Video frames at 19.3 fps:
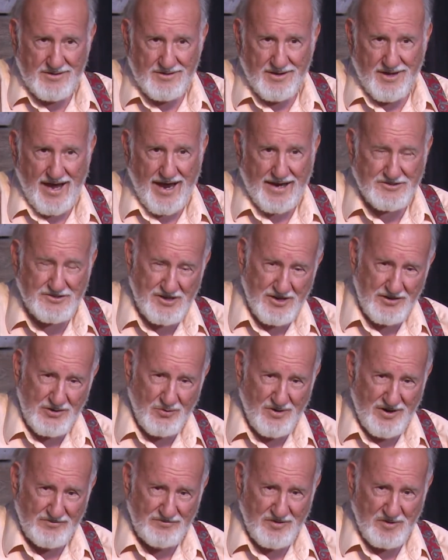accent
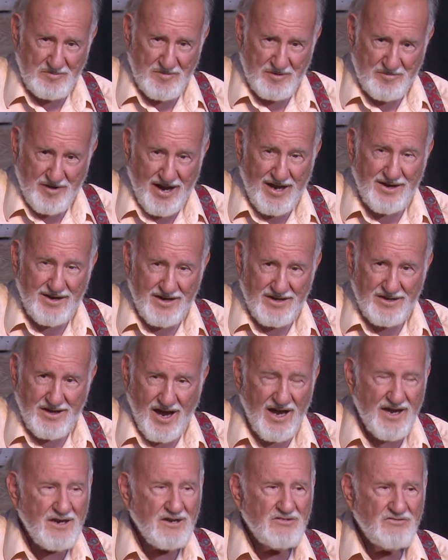away from me, but I can
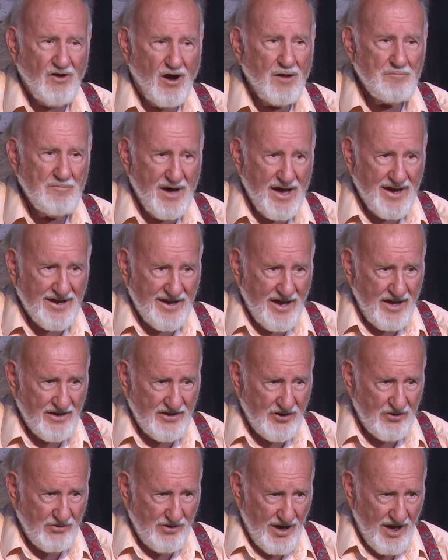drop back
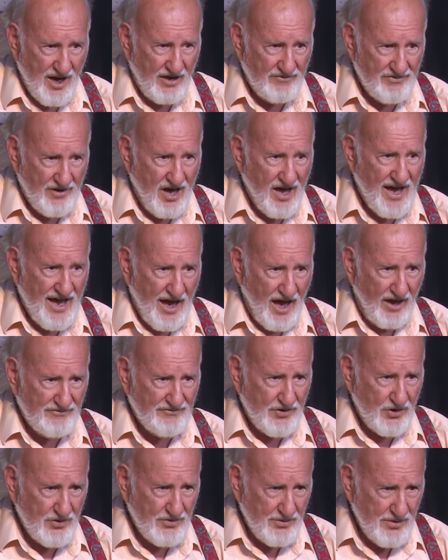into it if I
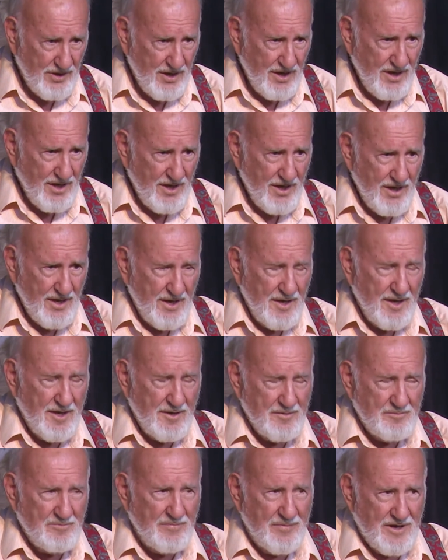have to.
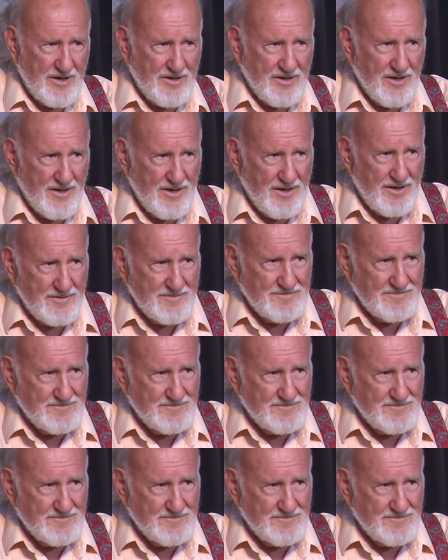But